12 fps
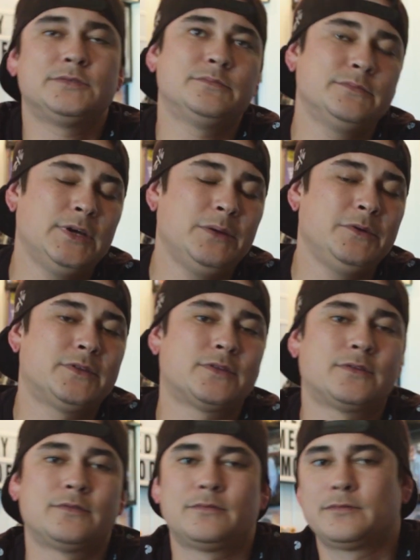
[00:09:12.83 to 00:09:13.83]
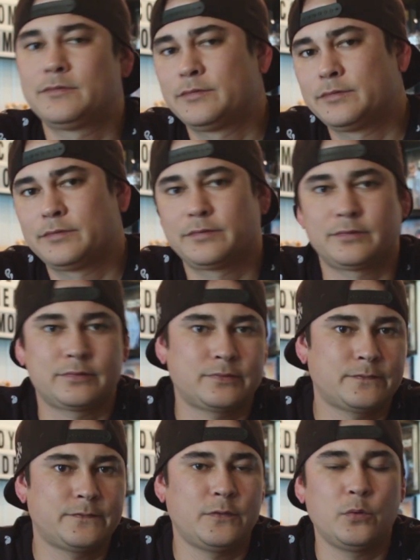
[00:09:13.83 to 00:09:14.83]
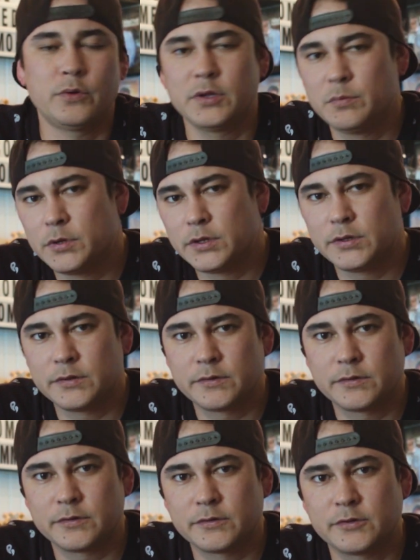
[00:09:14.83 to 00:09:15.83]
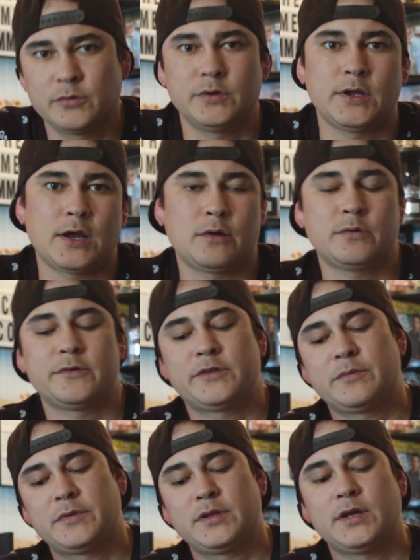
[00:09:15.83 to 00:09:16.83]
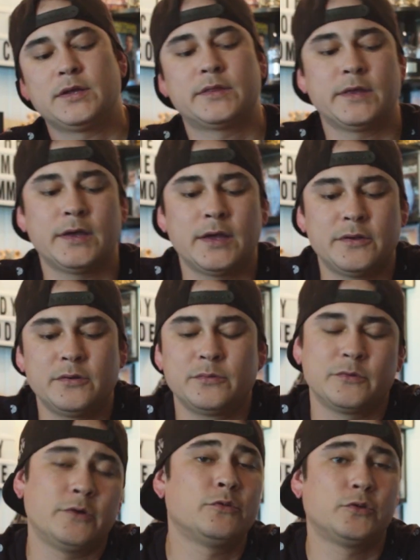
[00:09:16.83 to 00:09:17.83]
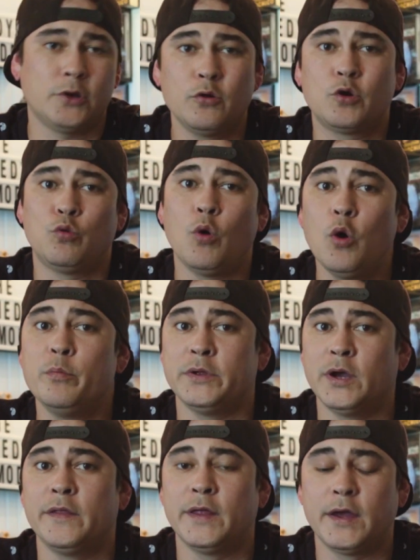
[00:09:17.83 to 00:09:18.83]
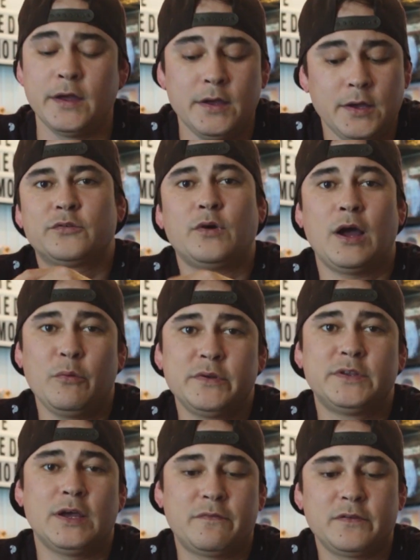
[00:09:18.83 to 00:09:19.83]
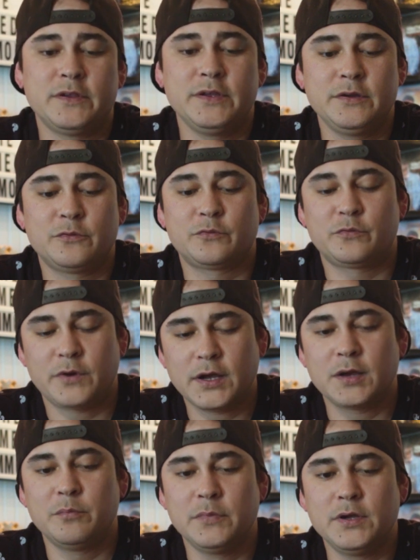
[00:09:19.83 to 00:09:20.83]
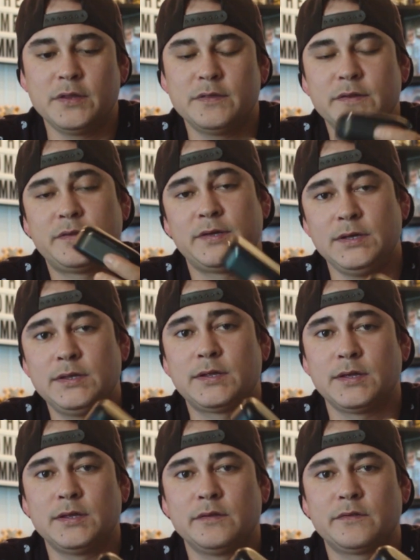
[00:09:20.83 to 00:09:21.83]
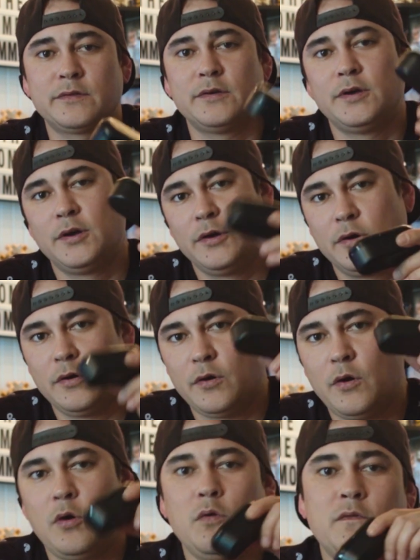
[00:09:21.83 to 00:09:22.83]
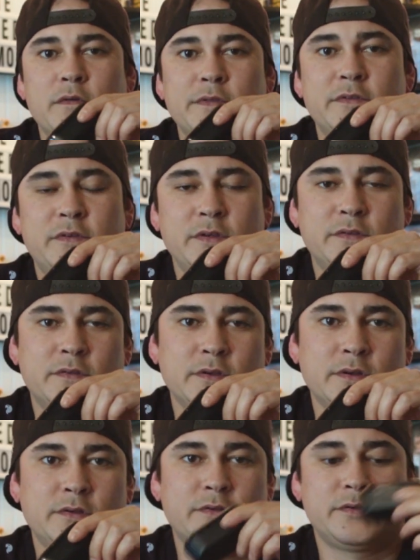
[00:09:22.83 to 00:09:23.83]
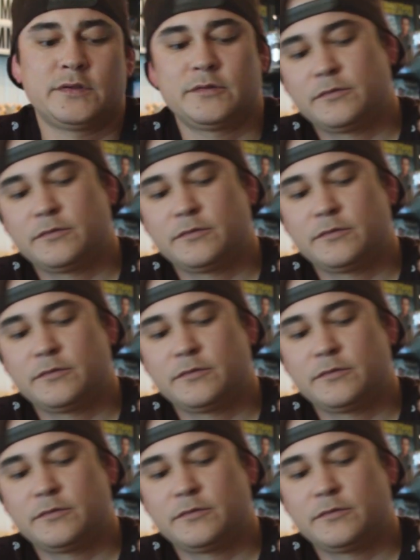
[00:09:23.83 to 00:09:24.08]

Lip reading: maybe 40 minutes to an hour, something like that. Don't quote me on that. So I would definitely recommend the T10s over the T6.